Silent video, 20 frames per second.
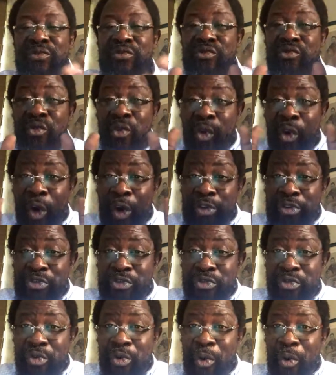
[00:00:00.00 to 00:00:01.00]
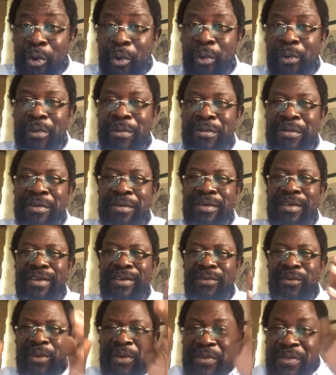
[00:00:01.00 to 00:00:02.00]
to control
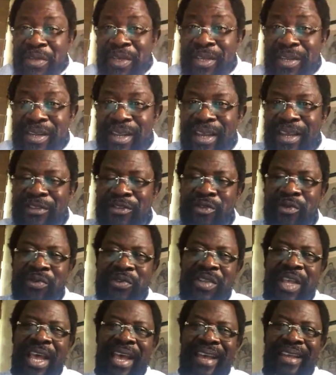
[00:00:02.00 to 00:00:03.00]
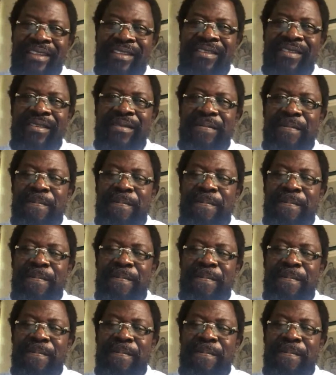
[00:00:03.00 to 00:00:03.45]
within a society.